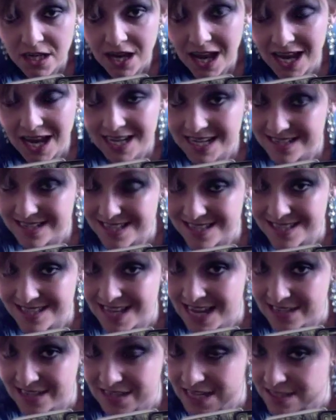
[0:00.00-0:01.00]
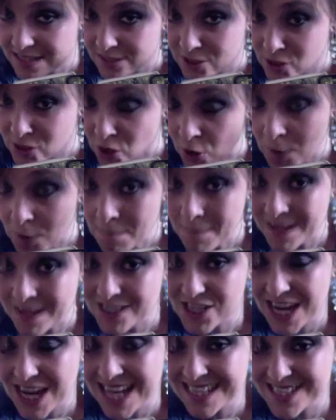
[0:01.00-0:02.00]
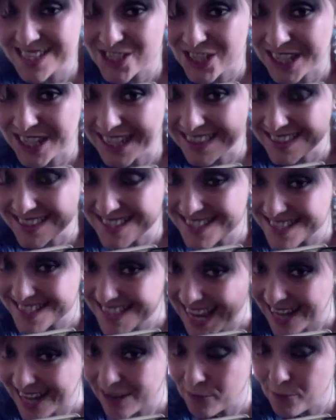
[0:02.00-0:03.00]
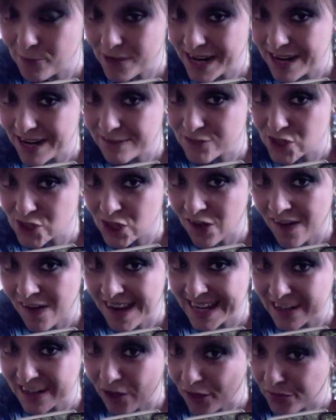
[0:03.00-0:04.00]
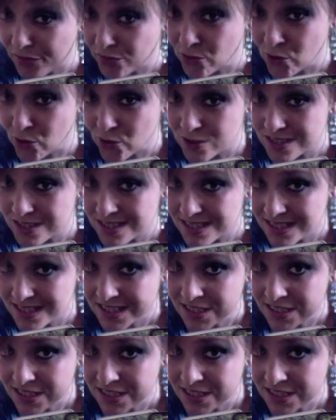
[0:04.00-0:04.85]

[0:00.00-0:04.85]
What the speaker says: And as I said, there's so much energy in the second week of July in our thoughts.